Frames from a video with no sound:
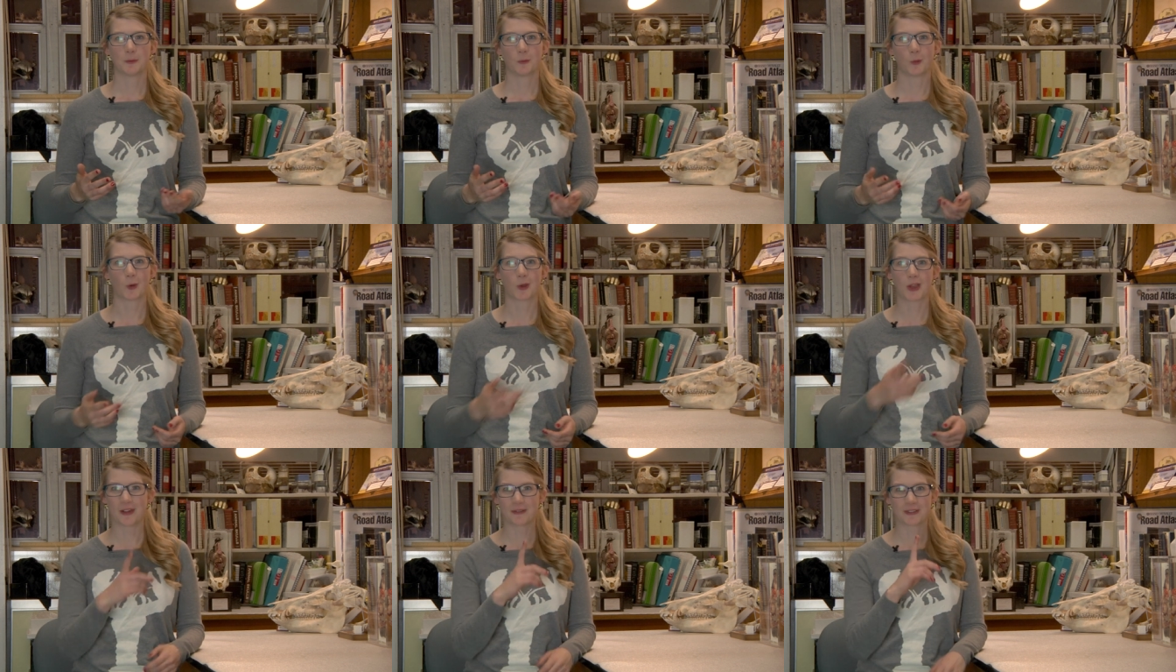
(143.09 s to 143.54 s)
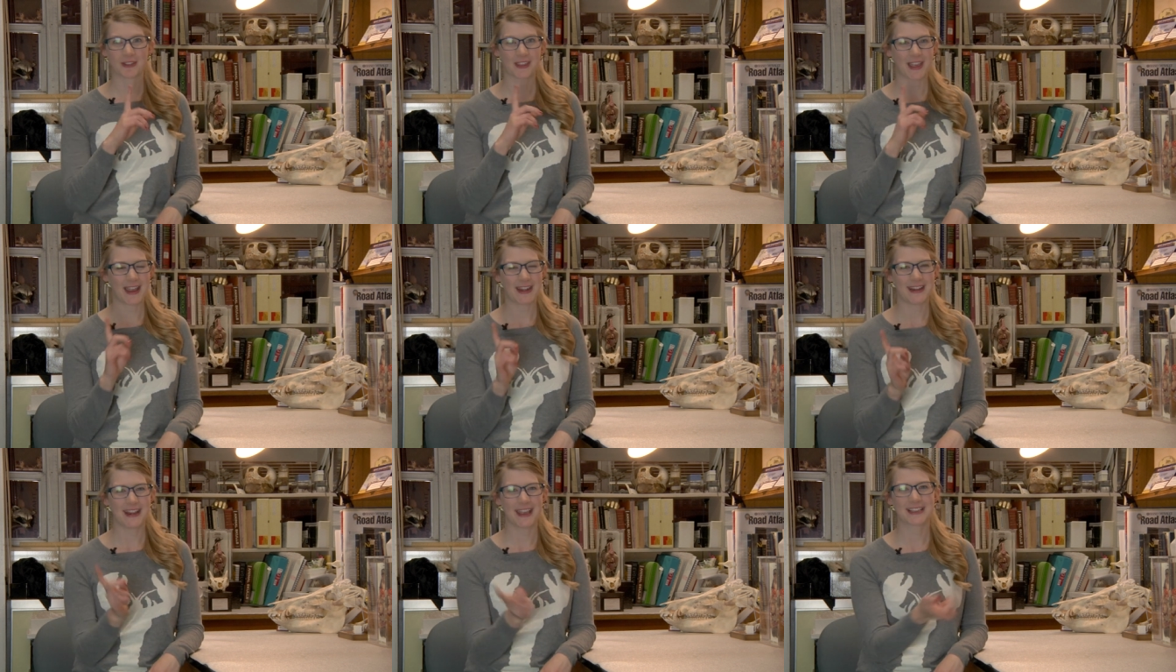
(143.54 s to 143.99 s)
We'll cover
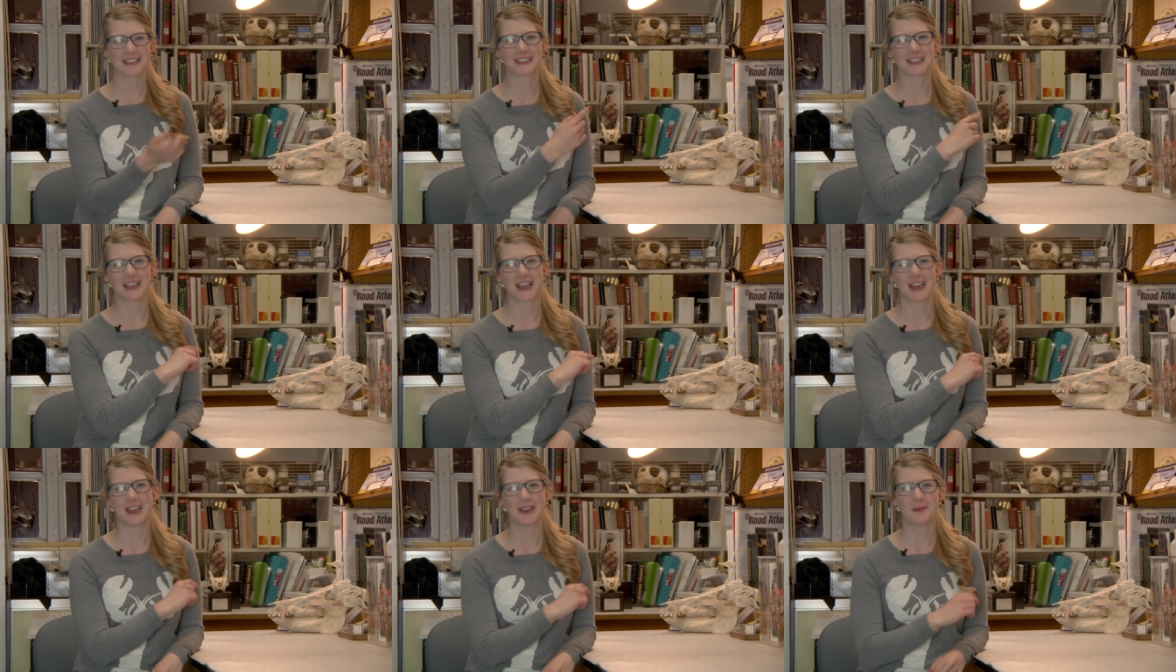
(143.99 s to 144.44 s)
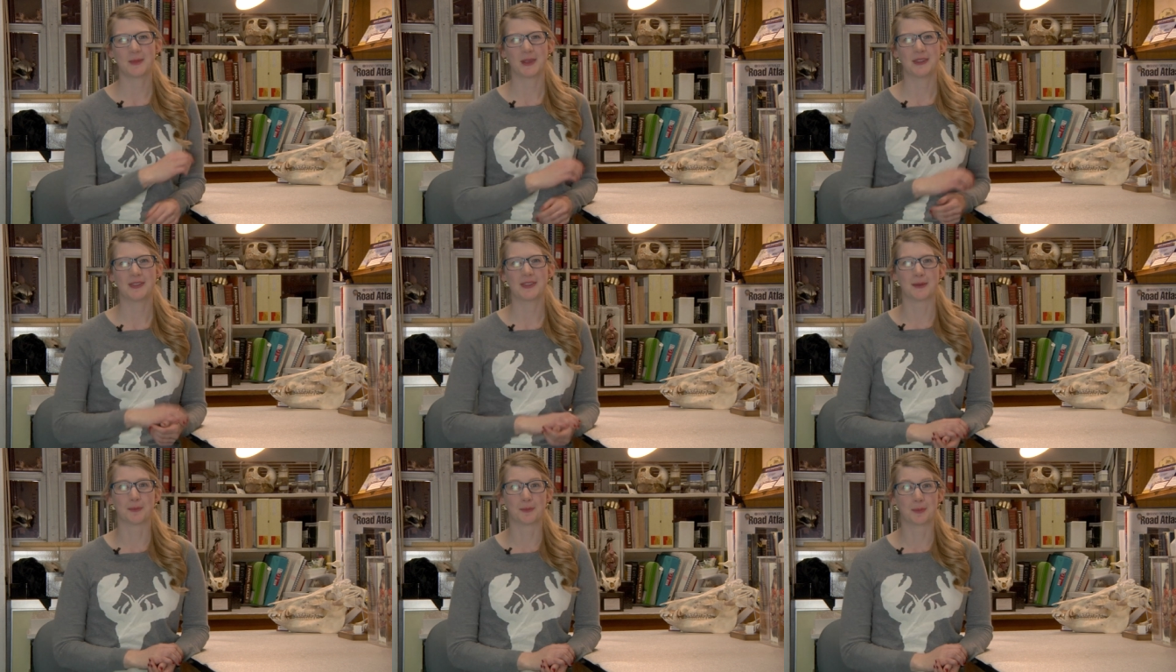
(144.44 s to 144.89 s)
that next time
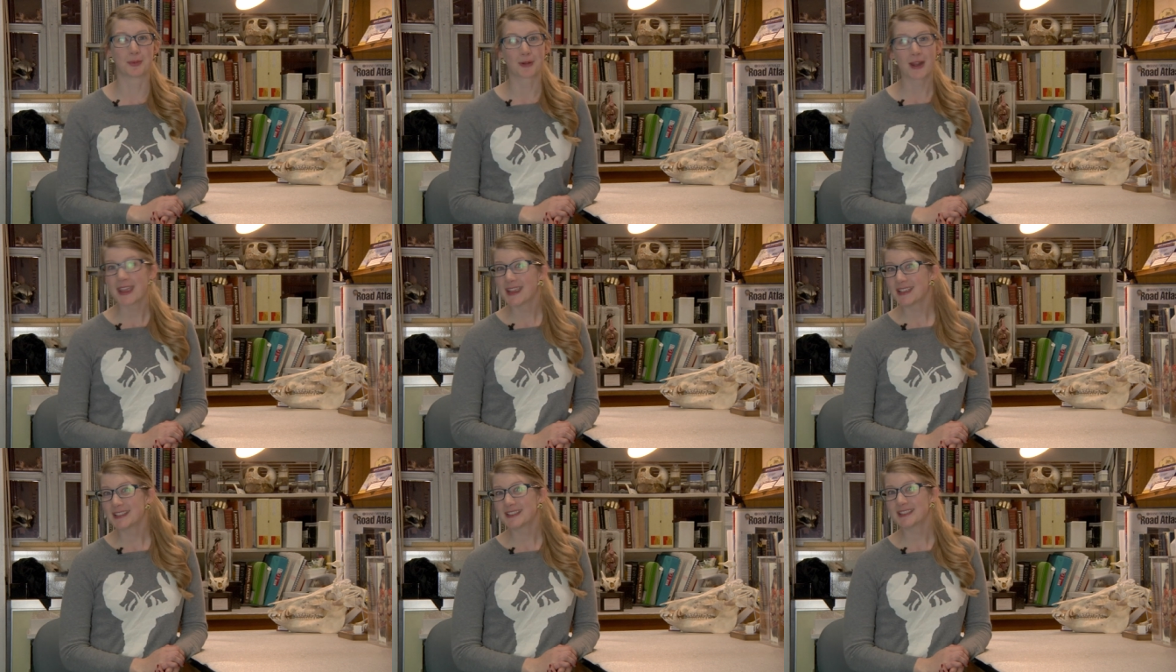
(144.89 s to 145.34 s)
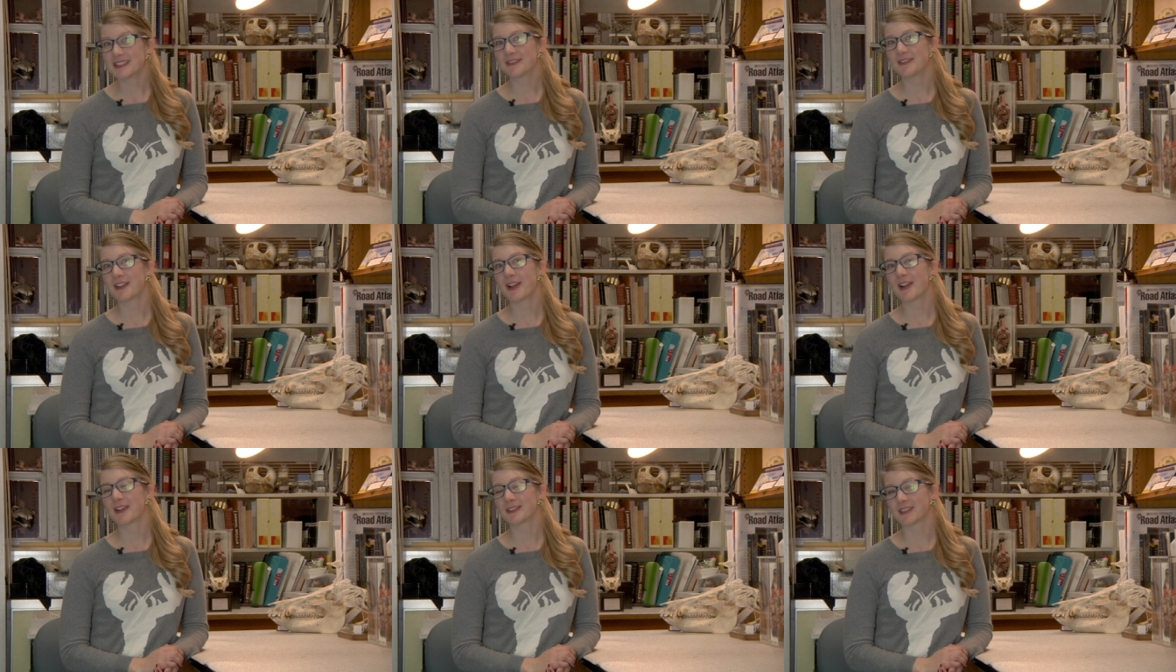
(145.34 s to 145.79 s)
in The Brains
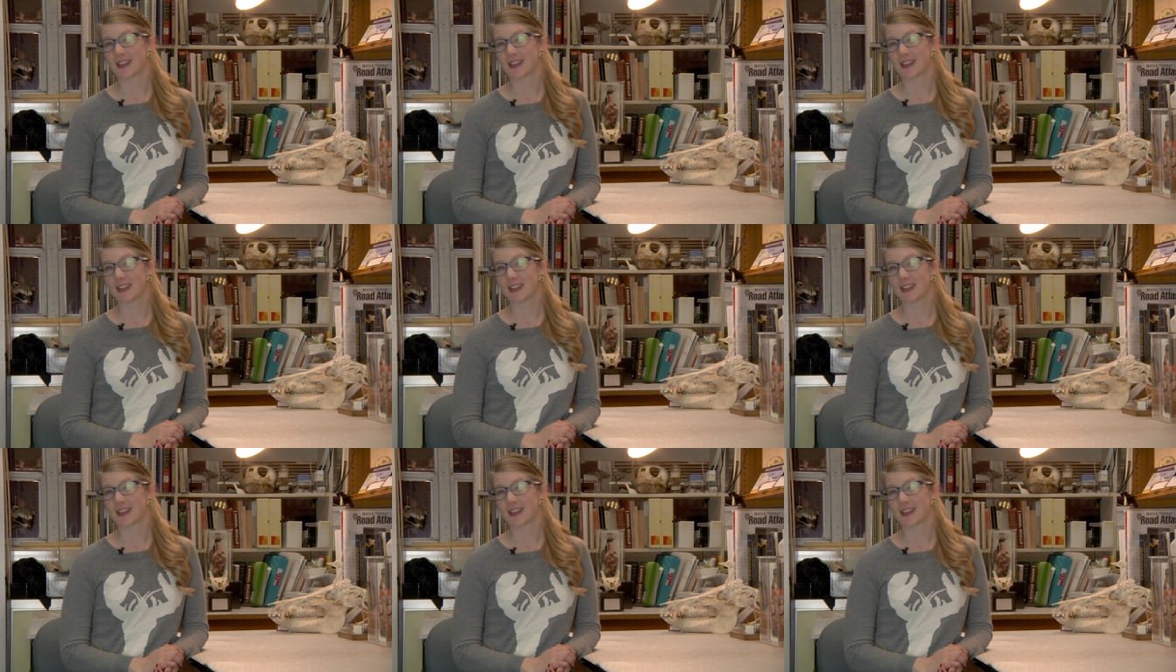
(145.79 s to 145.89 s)
of Our